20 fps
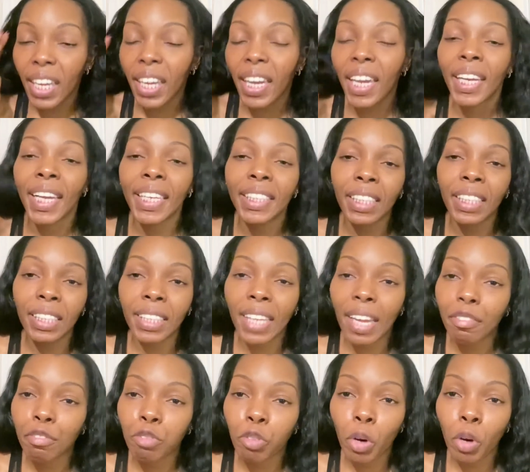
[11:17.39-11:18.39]
And I did
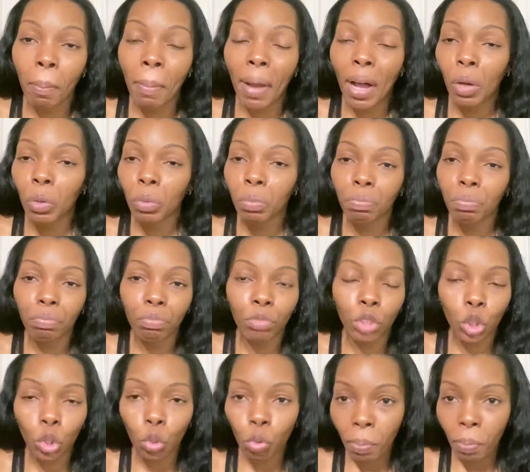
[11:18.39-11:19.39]
that for about
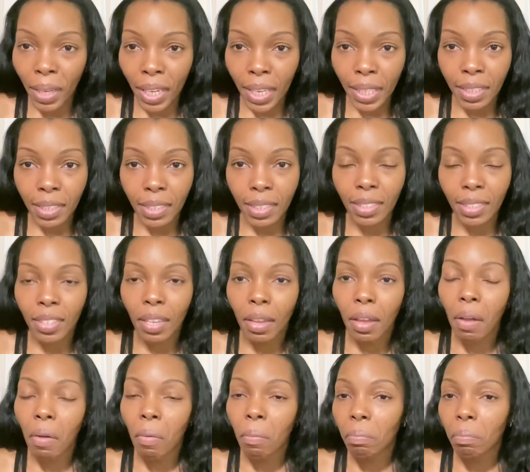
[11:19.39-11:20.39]
2 minutes,
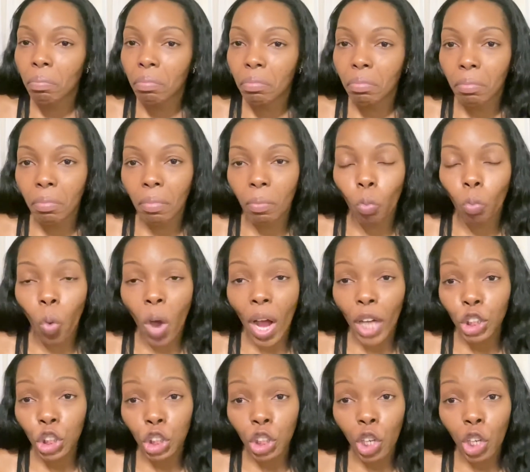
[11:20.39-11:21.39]

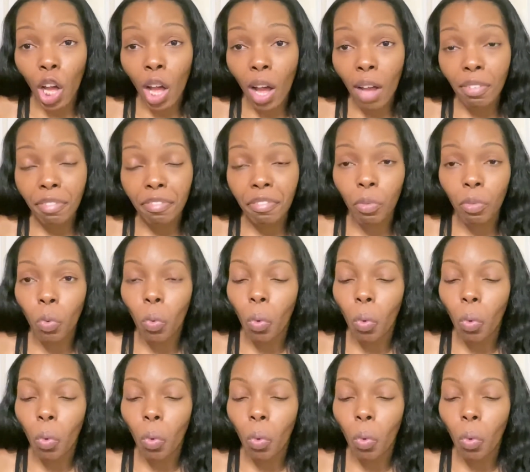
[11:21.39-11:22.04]
washed it off.